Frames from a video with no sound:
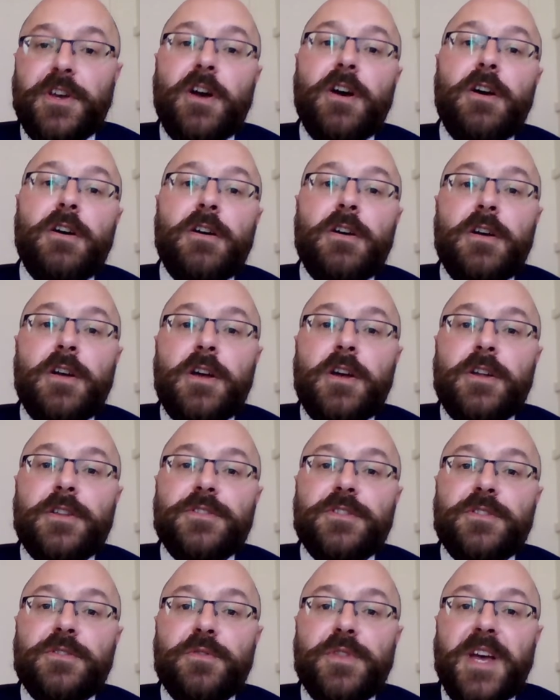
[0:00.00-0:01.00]
R,
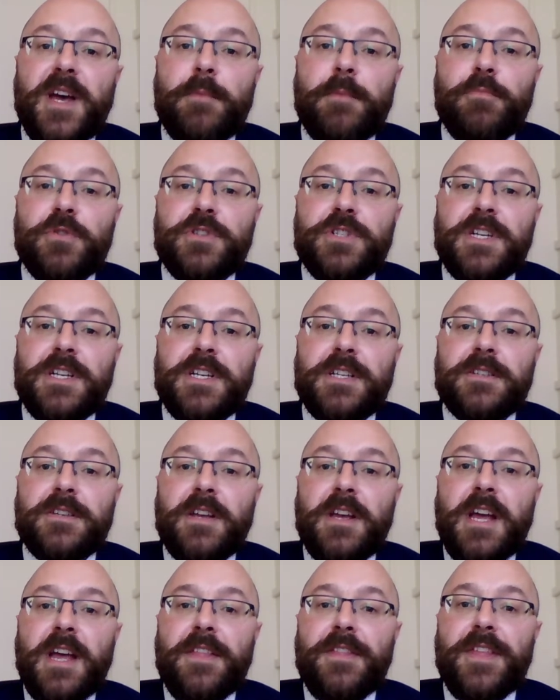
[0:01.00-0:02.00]
to their budget,
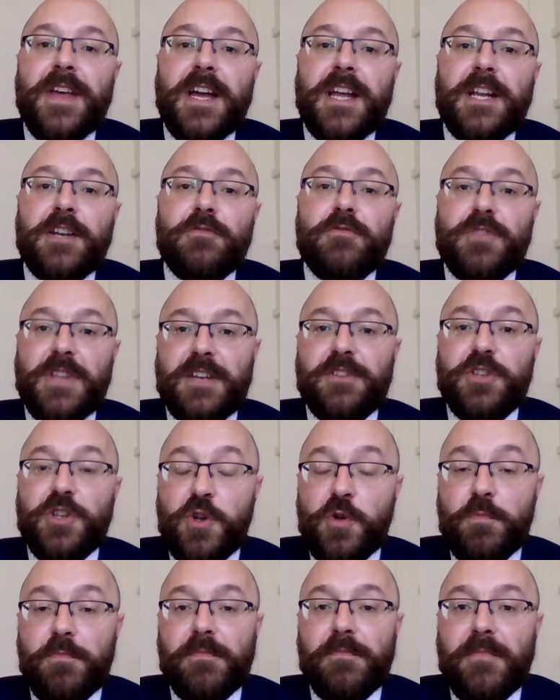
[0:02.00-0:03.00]
then
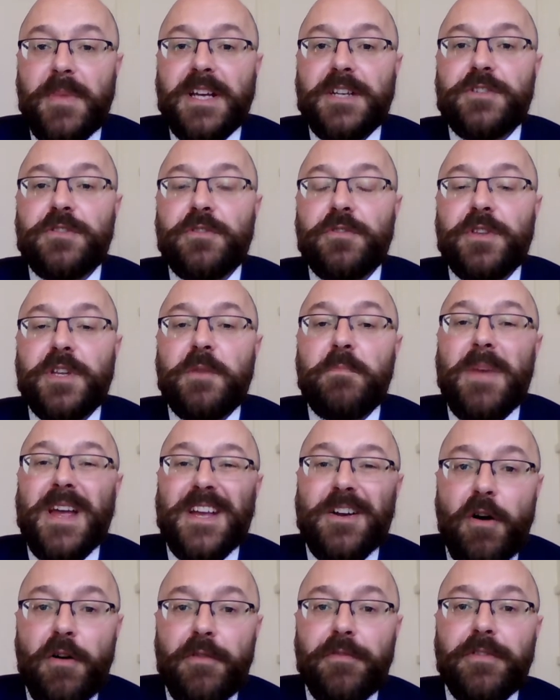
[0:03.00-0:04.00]
do make sure that you
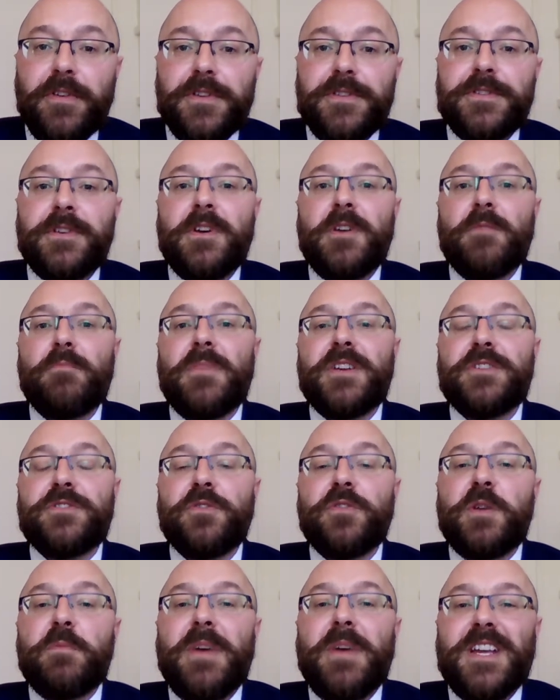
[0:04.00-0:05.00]
make offers, make sure
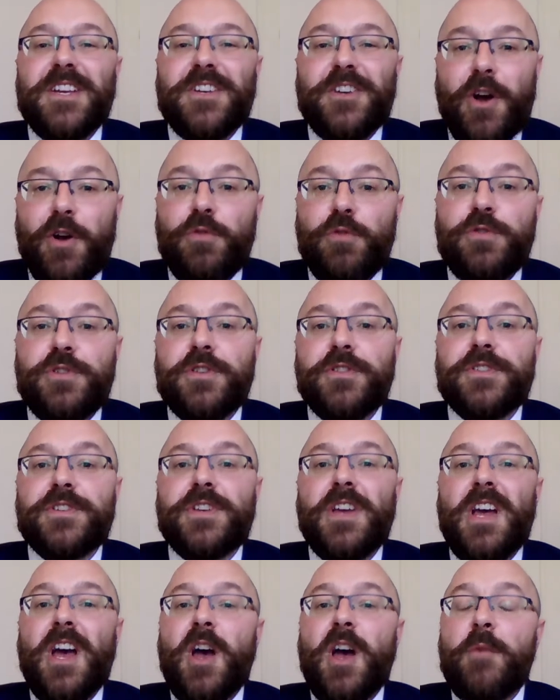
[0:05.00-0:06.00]
that you make cogent
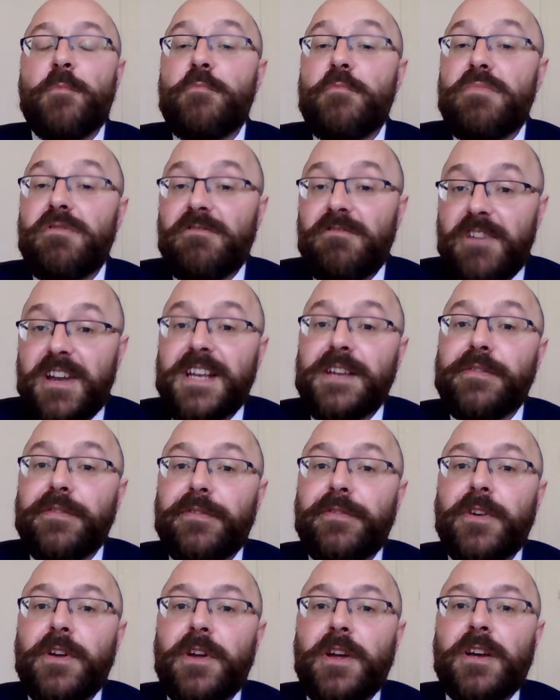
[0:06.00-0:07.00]
and
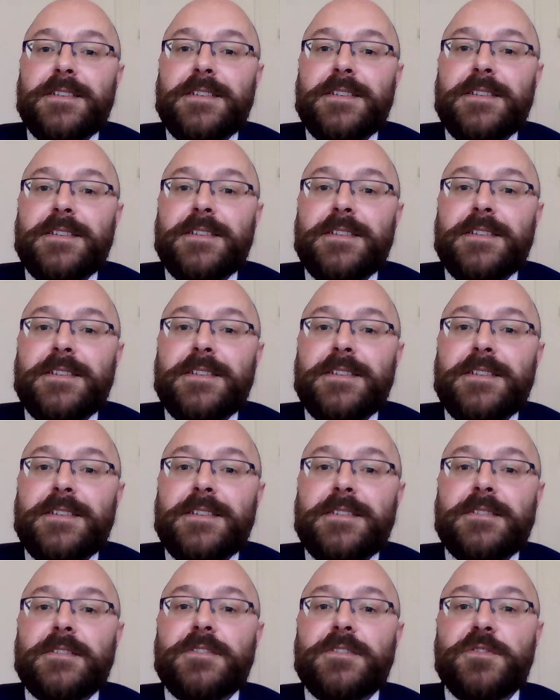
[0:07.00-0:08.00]
brief,
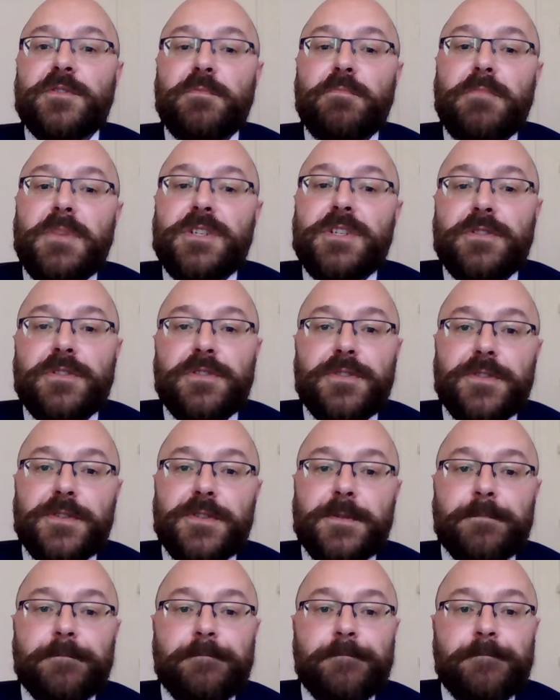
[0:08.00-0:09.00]
concise
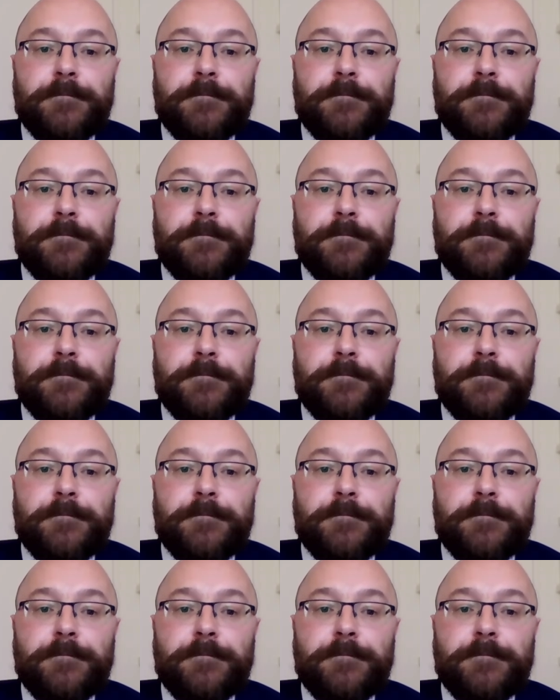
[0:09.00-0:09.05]
submissions.